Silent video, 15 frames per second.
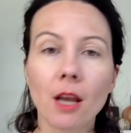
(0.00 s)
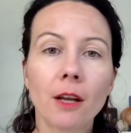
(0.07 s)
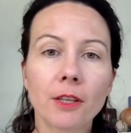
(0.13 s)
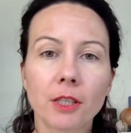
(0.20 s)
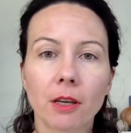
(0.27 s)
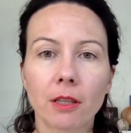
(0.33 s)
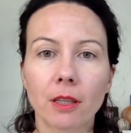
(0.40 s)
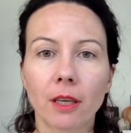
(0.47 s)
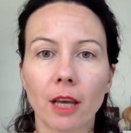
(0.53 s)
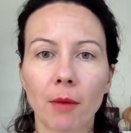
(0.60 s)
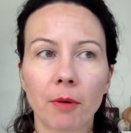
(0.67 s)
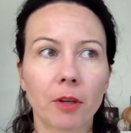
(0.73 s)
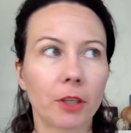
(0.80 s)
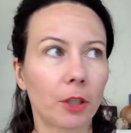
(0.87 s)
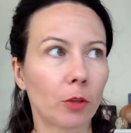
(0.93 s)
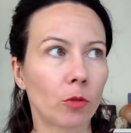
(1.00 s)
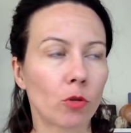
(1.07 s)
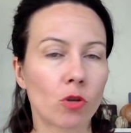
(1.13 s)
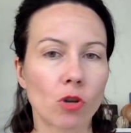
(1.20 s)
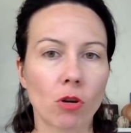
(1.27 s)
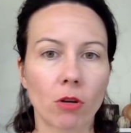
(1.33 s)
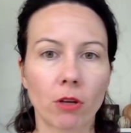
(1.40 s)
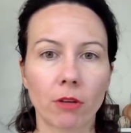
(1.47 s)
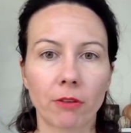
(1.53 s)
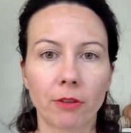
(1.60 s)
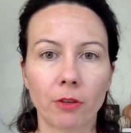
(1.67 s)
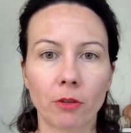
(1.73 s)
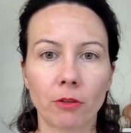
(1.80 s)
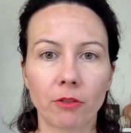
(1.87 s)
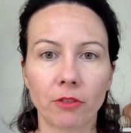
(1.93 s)
So I think I'm going to join a
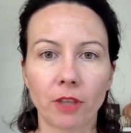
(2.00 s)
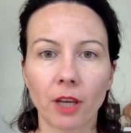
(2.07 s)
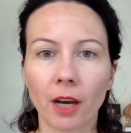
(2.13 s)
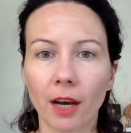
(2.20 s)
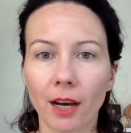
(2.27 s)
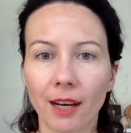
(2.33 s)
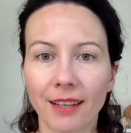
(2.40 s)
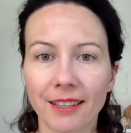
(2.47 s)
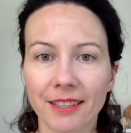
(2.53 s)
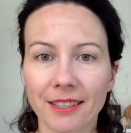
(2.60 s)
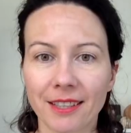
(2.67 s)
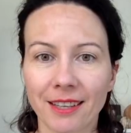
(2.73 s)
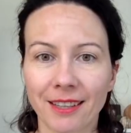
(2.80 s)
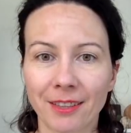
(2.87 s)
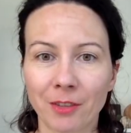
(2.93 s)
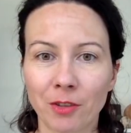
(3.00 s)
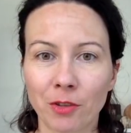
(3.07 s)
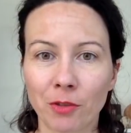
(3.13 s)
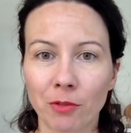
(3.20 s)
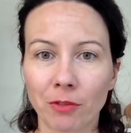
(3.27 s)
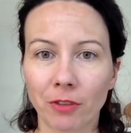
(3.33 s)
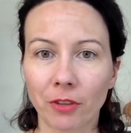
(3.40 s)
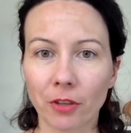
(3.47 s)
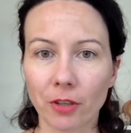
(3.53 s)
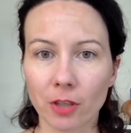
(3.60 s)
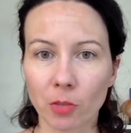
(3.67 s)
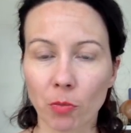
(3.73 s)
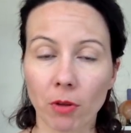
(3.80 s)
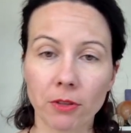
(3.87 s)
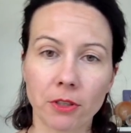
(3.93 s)
few VRs and do video
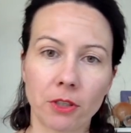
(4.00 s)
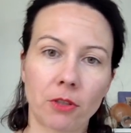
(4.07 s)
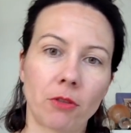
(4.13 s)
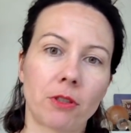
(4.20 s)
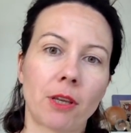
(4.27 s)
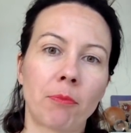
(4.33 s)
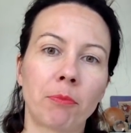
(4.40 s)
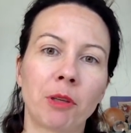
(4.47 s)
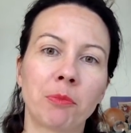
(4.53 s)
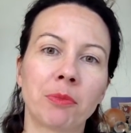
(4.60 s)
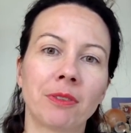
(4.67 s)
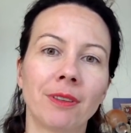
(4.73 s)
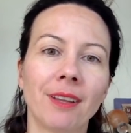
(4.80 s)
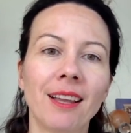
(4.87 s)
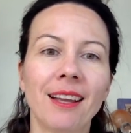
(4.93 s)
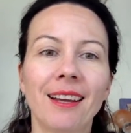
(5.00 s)
responses to some people